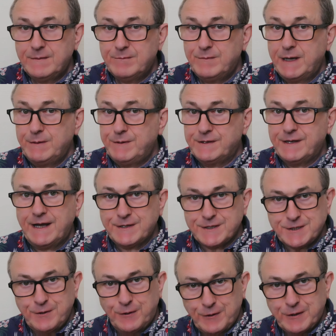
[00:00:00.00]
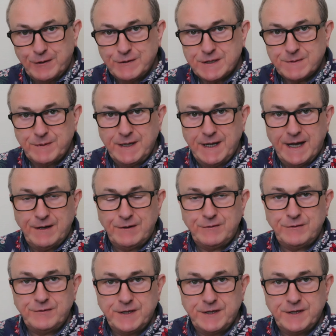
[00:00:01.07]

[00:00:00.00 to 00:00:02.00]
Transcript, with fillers: maybe that's not going to be how